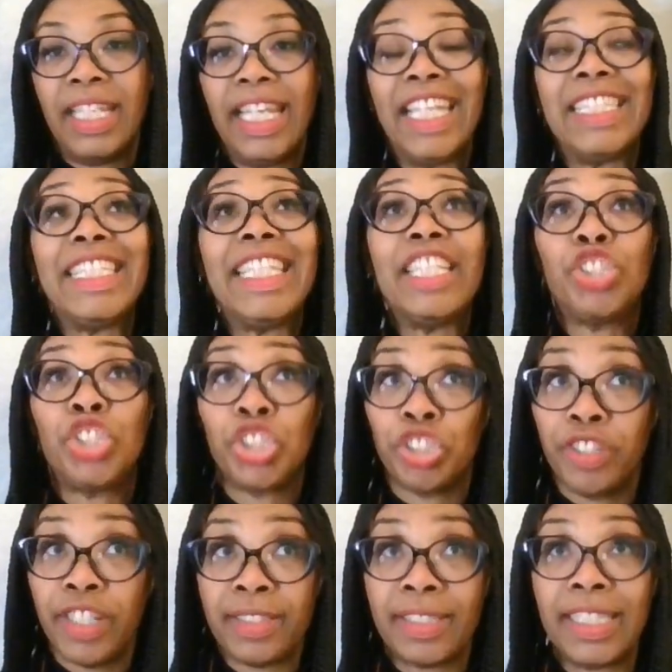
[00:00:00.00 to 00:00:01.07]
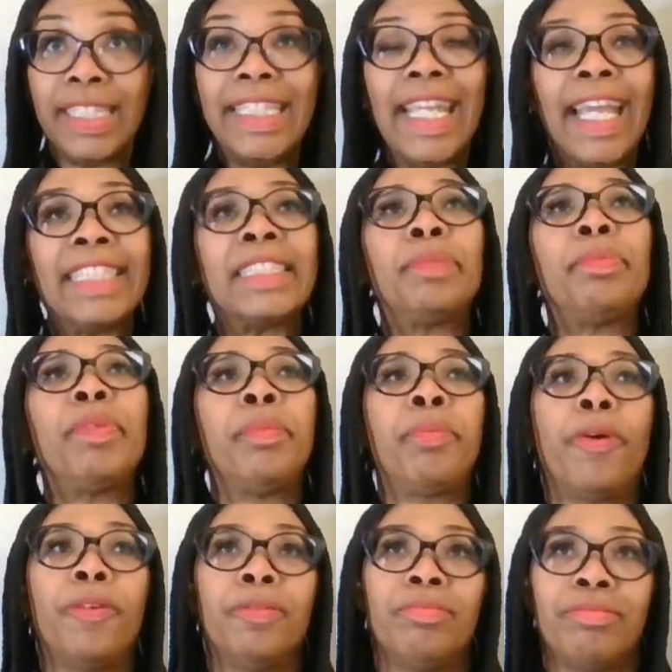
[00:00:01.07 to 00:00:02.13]
And the insurance, yes,
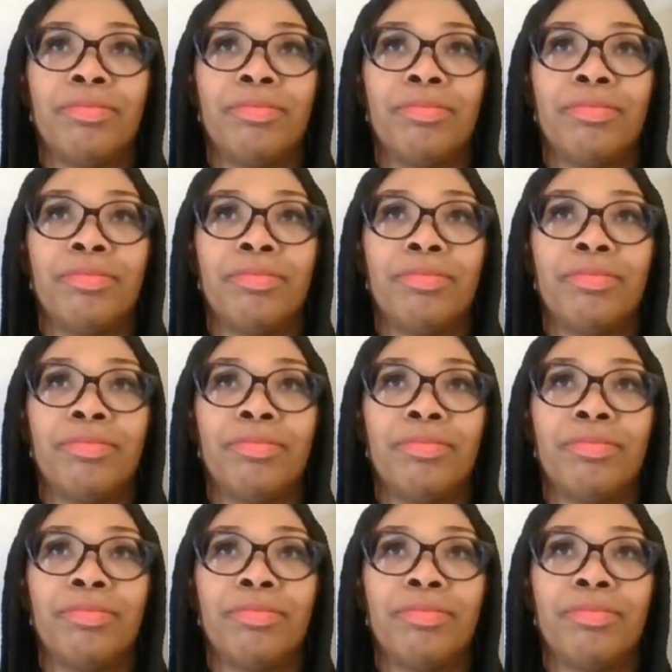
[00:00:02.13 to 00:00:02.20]
people,